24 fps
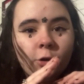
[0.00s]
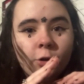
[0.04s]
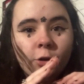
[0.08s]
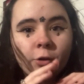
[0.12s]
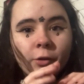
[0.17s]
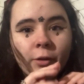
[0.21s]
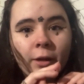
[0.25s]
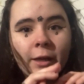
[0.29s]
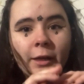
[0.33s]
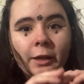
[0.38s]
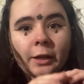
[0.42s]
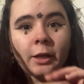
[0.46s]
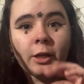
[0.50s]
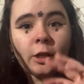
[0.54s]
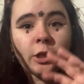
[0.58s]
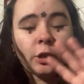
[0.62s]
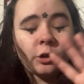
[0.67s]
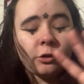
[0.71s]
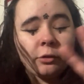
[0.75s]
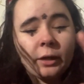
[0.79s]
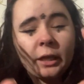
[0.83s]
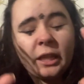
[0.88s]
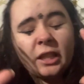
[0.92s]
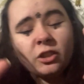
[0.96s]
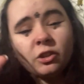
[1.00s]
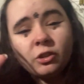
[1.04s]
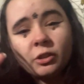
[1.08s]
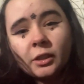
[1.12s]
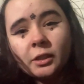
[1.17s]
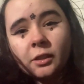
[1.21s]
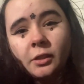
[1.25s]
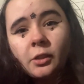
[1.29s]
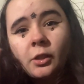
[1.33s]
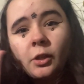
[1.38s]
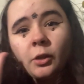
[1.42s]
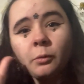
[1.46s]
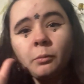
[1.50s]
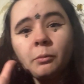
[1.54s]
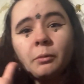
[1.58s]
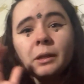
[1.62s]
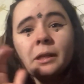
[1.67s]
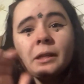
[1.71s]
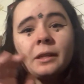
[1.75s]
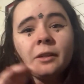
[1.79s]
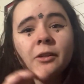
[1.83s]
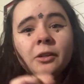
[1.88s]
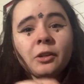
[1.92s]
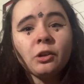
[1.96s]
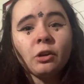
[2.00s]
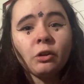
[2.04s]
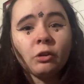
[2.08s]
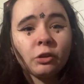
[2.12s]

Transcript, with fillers: or, like your interests are weird